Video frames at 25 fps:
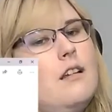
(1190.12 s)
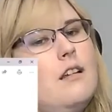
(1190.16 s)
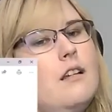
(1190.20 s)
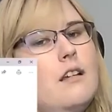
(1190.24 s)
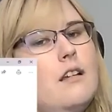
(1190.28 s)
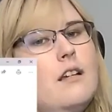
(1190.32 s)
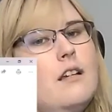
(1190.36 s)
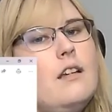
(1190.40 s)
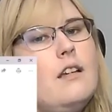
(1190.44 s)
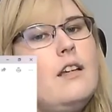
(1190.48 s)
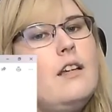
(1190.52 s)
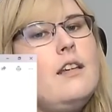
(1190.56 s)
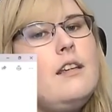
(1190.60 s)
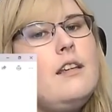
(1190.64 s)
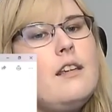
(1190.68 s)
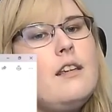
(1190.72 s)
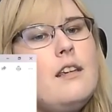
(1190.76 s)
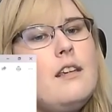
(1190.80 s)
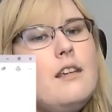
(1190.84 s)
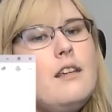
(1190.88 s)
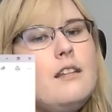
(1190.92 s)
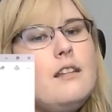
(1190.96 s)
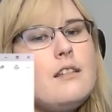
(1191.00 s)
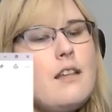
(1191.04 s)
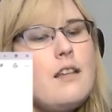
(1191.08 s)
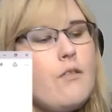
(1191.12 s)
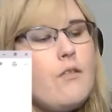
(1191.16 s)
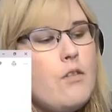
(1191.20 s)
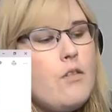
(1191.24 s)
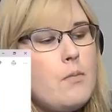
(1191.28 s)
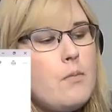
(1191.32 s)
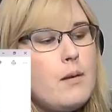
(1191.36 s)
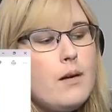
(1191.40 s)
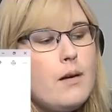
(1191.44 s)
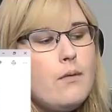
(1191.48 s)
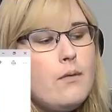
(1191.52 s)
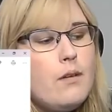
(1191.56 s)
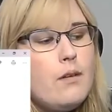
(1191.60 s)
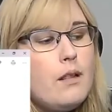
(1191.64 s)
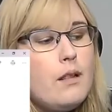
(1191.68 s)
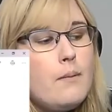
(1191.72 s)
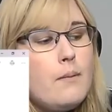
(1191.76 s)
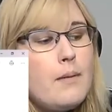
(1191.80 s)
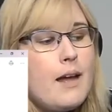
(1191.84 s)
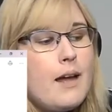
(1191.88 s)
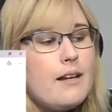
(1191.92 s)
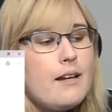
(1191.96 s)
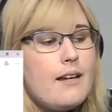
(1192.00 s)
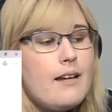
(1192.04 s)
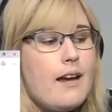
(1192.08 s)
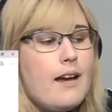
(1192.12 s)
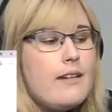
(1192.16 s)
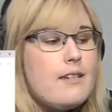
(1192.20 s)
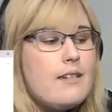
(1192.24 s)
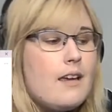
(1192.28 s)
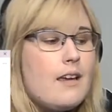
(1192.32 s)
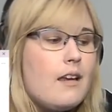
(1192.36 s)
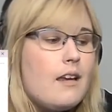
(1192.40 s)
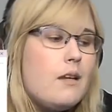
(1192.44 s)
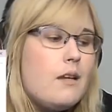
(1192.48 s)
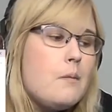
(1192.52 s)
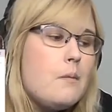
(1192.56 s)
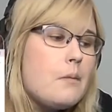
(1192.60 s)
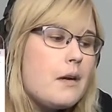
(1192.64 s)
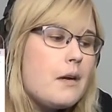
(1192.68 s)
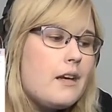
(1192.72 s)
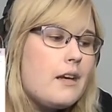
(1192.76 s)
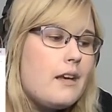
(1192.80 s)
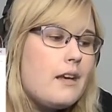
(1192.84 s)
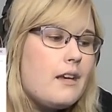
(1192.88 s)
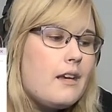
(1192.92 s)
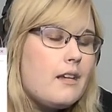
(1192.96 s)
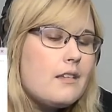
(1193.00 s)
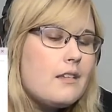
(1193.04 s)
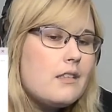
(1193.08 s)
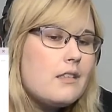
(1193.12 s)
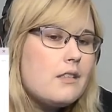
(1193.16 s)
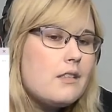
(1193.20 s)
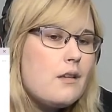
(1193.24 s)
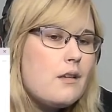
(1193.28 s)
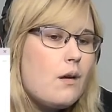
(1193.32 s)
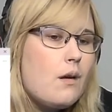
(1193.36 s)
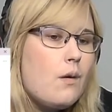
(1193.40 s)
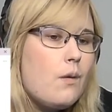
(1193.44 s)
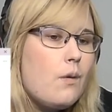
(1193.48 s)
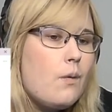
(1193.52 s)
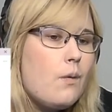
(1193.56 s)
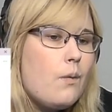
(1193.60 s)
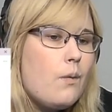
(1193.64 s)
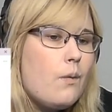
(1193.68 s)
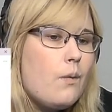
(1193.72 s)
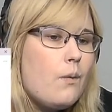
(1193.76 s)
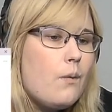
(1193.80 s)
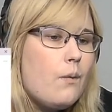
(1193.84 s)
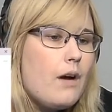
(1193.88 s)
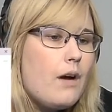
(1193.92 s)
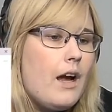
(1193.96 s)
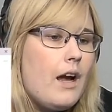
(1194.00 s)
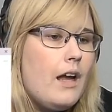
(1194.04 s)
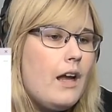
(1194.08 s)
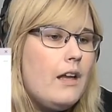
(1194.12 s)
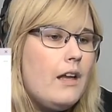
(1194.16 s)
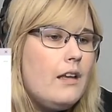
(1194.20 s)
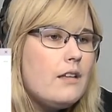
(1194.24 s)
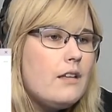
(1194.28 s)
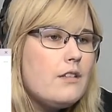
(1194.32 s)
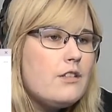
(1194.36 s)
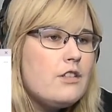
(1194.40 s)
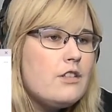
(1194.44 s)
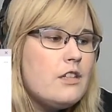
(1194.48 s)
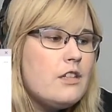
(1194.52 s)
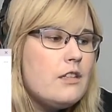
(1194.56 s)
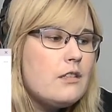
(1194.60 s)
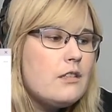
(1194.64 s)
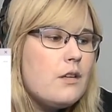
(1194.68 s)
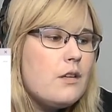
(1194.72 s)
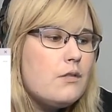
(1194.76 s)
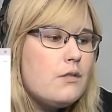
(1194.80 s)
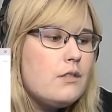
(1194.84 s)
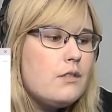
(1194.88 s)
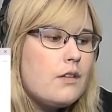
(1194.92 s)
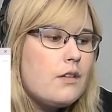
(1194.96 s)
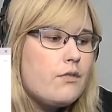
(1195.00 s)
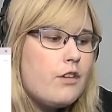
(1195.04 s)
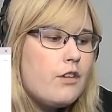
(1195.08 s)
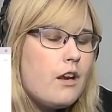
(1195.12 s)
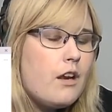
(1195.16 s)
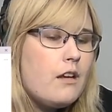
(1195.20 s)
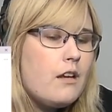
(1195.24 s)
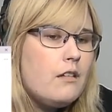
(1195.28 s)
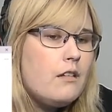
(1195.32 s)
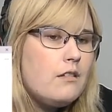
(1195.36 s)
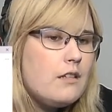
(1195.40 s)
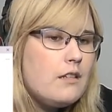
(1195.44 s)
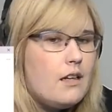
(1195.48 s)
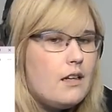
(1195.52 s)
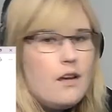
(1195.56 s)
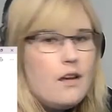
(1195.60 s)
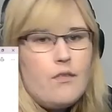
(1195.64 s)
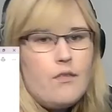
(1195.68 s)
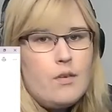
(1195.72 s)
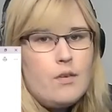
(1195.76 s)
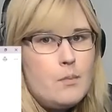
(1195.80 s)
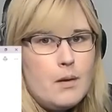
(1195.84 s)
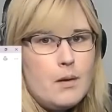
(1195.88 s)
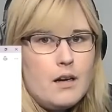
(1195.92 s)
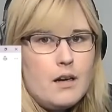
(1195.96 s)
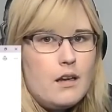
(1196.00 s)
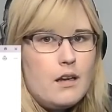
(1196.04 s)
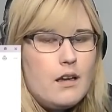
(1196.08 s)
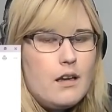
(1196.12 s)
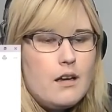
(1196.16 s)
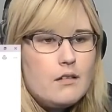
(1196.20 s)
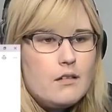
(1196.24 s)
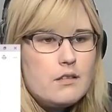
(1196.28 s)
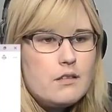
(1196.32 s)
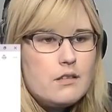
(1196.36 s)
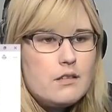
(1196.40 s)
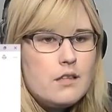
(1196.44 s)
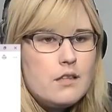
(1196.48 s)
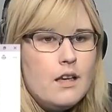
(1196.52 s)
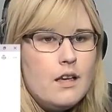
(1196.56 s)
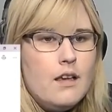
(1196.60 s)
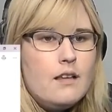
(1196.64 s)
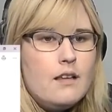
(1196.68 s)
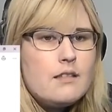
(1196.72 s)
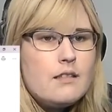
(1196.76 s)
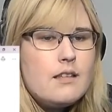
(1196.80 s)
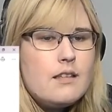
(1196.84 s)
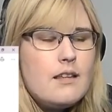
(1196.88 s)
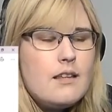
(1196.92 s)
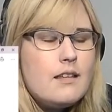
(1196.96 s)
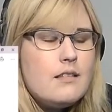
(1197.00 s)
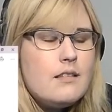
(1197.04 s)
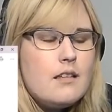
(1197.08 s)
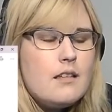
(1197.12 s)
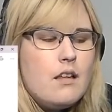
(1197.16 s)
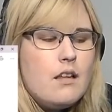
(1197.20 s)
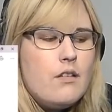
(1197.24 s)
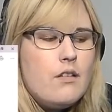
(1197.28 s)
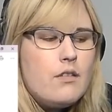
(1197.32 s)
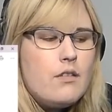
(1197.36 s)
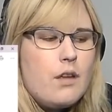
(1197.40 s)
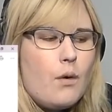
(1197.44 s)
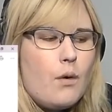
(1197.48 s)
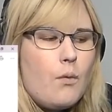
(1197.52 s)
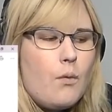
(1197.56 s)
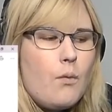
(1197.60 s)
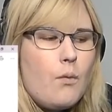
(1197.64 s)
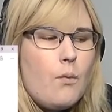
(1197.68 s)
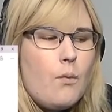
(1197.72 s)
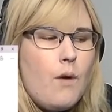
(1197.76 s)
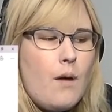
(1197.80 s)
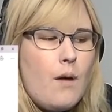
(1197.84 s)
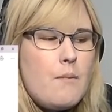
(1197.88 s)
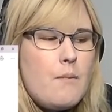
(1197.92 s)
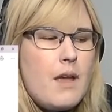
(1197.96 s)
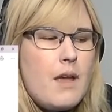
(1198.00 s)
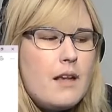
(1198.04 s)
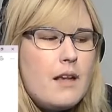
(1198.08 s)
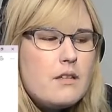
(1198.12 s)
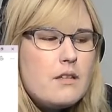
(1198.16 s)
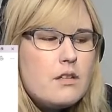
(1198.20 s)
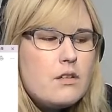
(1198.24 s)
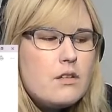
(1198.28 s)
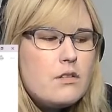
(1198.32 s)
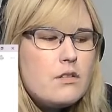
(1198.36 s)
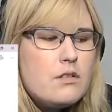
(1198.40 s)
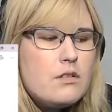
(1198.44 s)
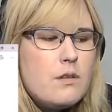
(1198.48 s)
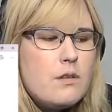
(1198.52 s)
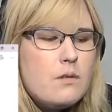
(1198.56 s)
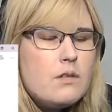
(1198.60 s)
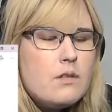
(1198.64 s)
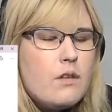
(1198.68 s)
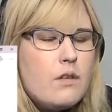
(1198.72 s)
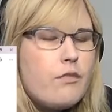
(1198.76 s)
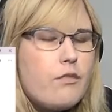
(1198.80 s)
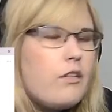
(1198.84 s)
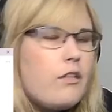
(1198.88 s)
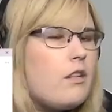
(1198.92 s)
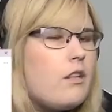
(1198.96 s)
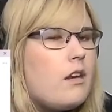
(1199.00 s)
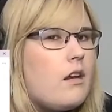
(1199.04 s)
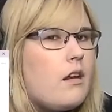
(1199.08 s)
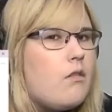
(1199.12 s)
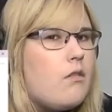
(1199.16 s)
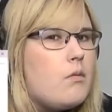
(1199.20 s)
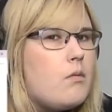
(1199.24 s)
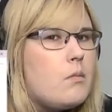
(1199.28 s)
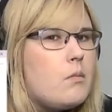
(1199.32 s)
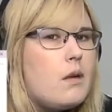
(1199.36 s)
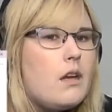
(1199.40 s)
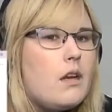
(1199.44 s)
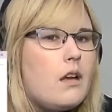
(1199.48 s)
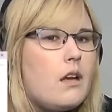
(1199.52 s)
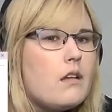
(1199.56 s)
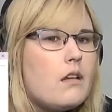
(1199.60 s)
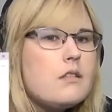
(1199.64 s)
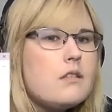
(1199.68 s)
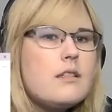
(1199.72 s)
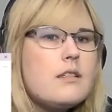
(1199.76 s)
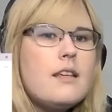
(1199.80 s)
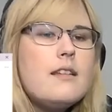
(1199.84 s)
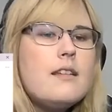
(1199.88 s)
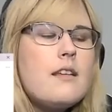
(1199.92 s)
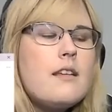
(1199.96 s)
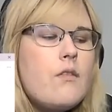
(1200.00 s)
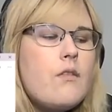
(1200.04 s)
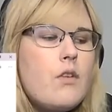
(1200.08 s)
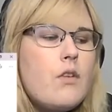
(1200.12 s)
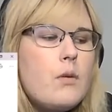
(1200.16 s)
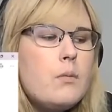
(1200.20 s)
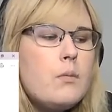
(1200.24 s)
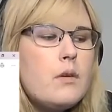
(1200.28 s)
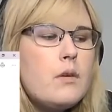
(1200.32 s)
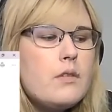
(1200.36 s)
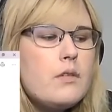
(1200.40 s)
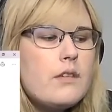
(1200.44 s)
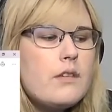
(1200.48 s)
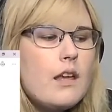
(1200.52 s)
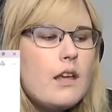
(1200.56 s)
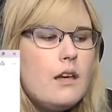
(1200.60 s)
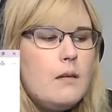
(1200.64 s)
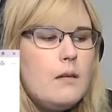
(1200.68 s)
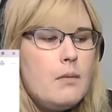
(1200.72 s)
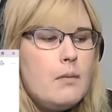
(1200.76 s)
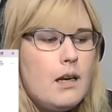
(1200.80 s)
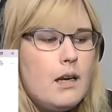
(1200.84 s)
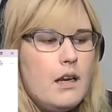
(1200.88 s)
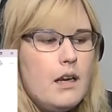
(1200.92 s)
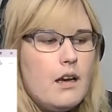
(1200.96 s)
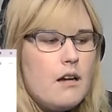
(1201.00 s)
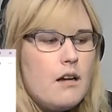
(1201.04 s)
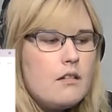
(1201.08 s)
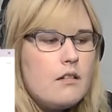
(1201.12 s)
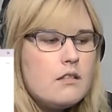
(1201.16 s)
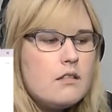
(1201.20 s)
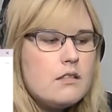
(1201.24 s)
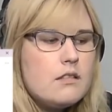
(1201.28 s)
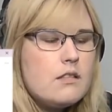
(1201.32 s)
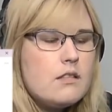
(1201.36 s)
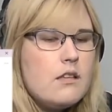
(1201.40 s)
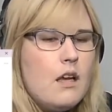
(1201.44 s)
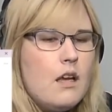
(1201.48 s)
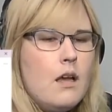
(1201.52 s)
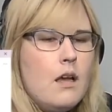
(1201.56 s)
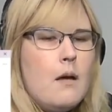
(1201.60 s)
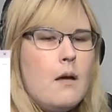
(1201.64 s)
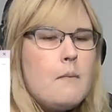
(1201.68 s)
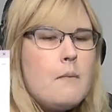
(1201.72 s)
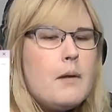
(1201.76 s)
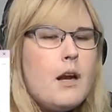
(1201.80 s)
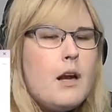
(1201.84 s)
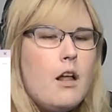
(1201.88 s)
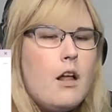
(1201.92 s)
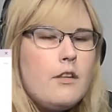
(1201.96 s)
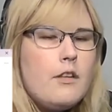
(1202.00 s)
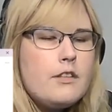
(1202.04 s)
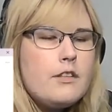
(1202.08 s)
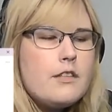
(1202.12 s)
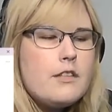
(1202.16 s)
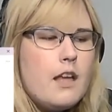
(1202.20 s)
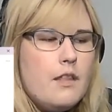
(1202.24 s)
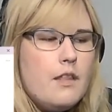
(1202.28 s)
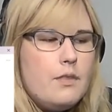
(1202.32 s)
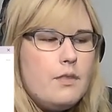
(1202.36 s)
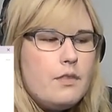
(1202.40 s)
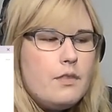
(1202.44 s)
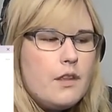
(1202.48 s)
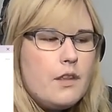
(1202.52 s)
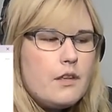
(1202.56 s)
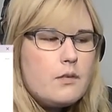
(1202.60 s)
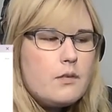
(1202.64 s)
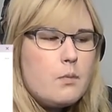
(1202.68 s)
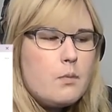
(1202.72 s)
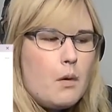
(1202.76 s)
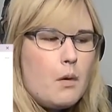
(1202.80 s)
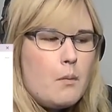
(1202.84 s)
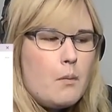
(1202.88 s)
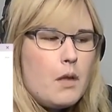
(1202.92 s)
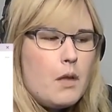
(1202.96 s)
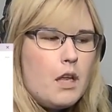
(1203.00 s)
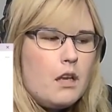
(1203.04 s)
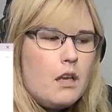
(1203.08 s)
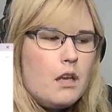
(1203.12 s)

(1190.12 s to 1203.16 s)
He's never been a really bad guy to anybody. So why is she so different than everybody else. So that's the other thing. What makes her so different than everybody else? He's never abused anybody else, but all of a sudden this woman